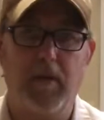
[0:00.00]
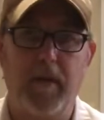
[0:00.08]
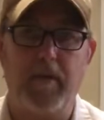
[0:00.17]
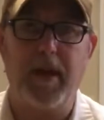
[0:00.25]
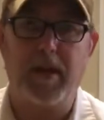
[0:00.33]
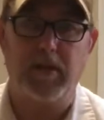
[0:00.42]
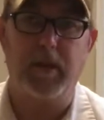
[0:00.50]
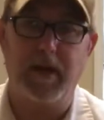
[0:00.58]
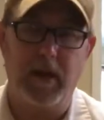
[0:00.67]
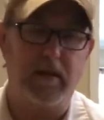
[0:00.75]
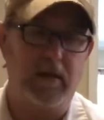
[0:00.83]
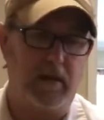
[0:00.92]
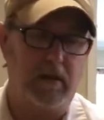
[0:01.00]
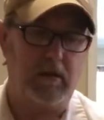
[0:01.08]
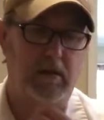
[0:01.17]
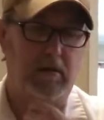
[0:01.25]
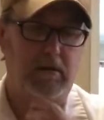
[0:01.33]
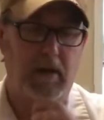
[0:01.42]
my mix because it,
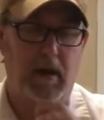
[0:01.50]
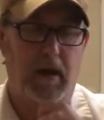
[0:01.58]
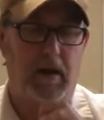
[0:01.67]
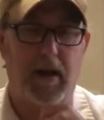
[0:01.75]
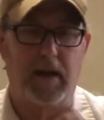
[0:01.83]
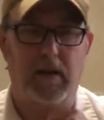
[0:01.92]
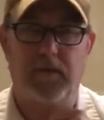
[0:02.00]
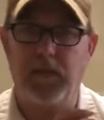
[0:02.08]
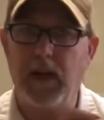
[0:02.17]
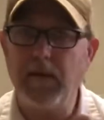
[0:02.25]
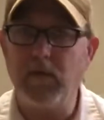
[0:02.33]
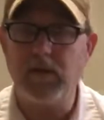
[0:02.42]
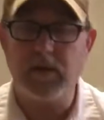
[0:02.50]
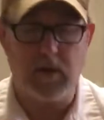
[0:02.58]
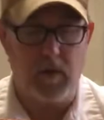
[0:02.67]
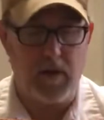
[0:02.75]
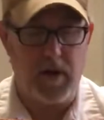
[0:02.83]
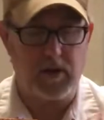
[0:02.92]
I like the flavors
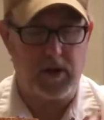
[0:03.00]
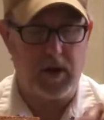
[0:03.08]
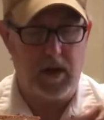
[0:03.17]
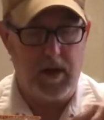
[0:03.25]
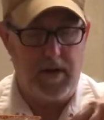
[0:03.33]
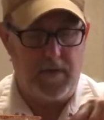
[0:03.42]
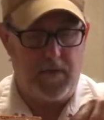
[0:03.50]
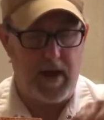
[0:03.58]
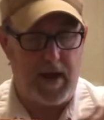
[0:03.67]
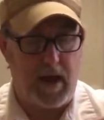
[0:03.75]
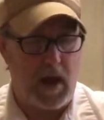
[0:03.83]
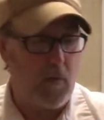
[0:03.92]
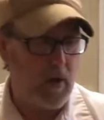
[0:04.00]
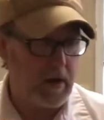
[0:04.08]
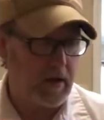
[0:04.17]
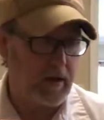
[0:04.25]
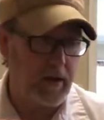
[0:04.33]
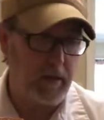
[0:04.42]
so much that I
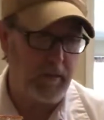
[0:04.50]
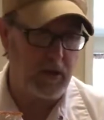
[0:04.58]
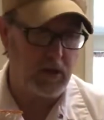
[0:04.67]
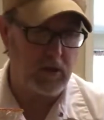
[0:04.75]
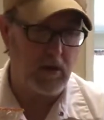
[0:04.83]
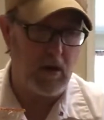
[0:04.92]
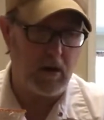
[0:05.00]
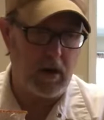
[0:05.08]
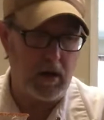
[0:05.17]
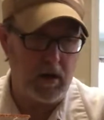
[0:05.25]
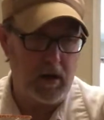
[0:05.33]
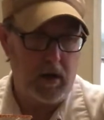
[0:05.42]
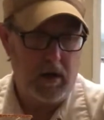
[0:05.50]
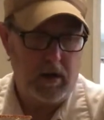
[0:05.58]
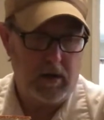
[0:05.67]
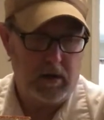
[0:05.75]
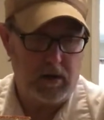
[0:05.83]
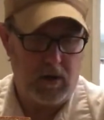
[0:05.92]
wanted a little bit stronger.
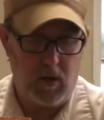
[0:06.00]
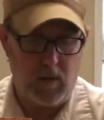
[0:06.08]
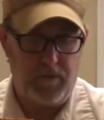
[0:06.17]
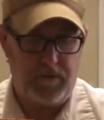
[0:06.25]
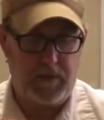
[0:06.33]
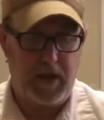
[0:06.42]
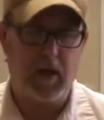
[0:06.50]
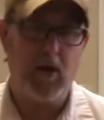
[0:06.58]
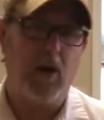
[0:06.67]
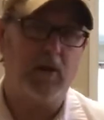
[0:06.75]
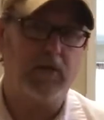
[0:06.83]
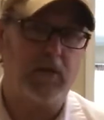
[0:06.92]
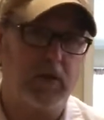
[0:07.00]
So they call for